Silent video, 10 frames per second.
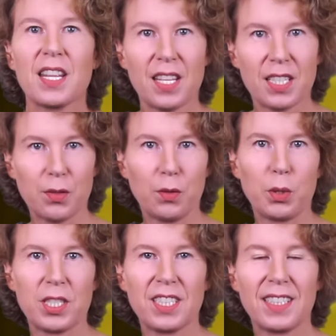Thanks for
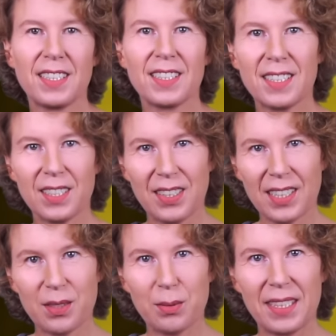watching. See you
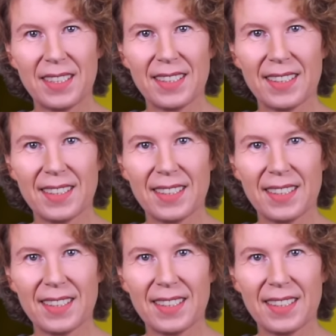next week.